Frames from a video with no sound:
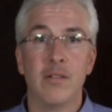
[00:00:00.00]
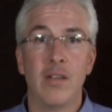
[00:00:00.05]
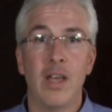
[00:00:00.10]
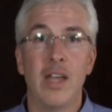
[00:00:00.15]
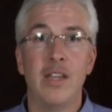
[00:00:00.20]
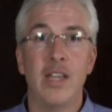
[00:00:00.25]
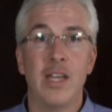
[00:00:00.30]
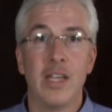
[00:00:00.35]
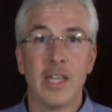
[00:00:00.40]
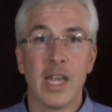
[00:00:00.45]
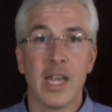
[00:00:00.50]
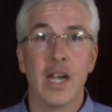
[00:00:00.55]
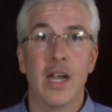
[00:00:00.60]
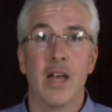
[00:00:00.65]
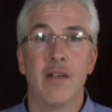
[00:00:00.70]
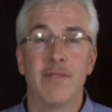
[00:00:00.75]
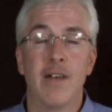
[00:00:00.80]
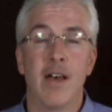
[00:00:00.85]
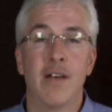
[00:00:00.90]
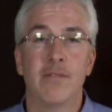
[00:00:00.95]
and didn't get
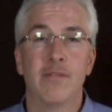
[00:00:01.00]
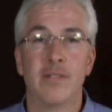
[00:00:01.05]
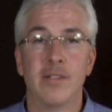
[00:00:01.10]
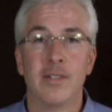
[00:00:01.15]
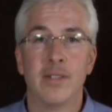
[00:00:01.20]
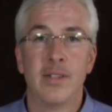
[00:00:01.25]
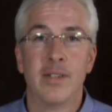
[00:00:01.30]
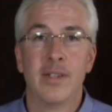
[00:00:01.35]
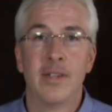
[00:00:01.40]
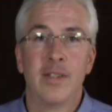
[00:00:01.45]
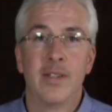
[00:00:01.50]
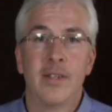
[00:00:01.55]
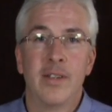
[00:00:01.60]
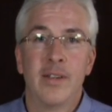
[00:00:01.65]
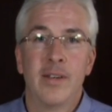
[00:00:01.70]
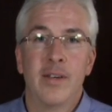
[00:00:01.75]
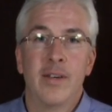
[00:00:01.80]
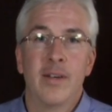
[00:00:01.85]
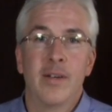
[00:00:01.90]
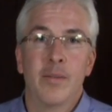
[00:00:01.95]
enough
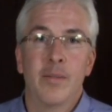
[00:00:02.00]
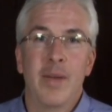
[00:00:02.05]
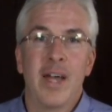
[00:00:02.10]
of?